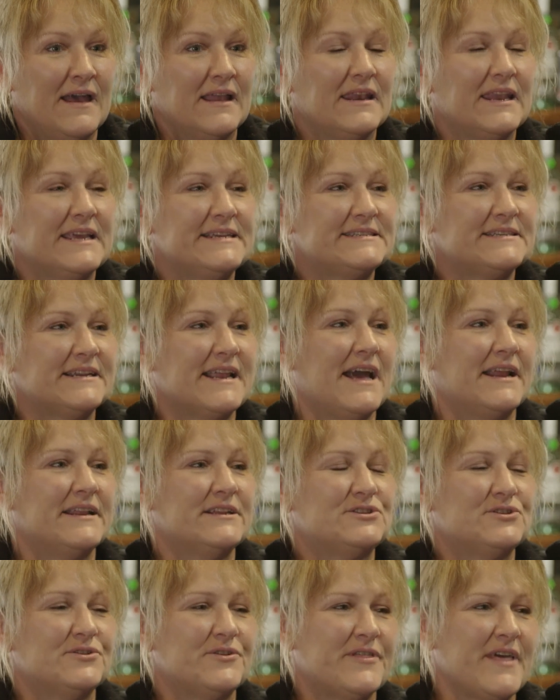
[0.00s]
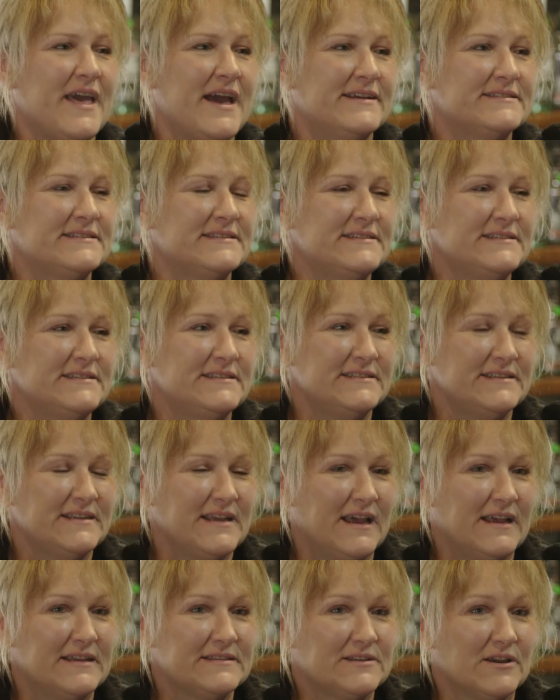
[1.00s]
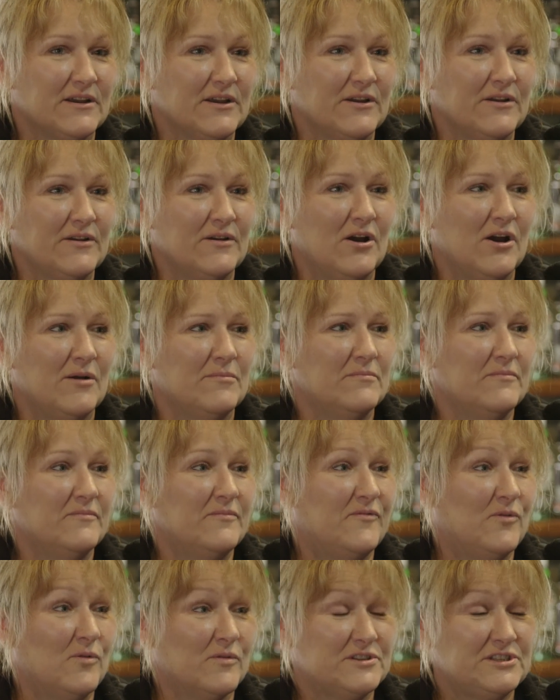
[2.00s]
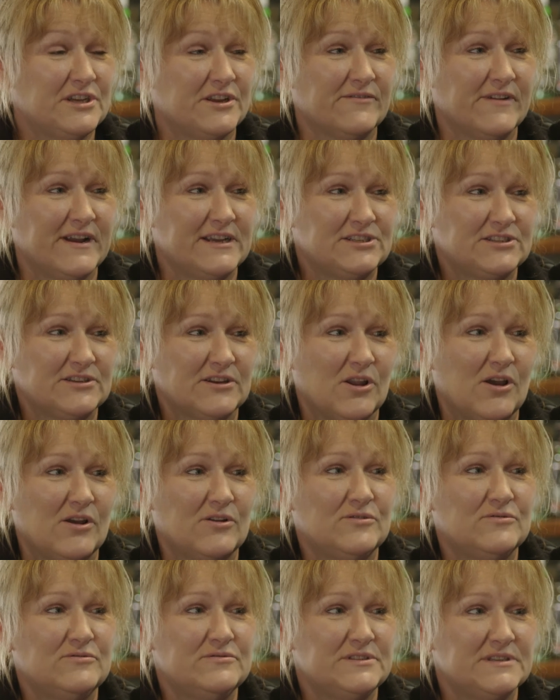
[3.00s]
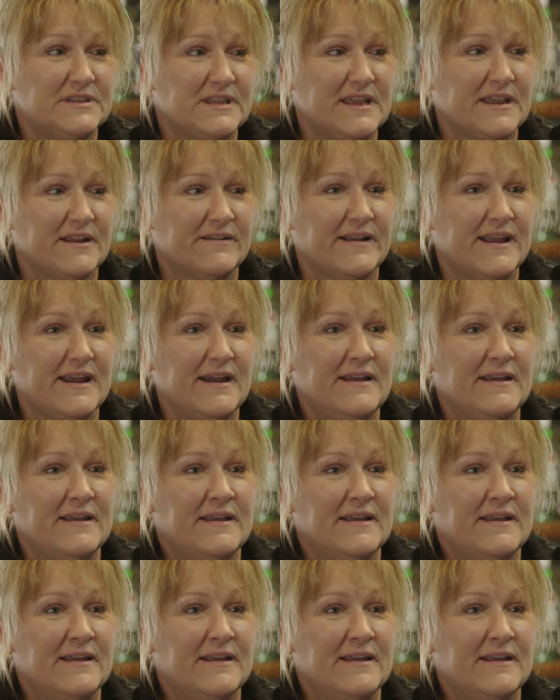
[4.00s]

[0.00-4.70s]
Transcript: Leased it out in two thousand. So I'm fourth generation local to the area.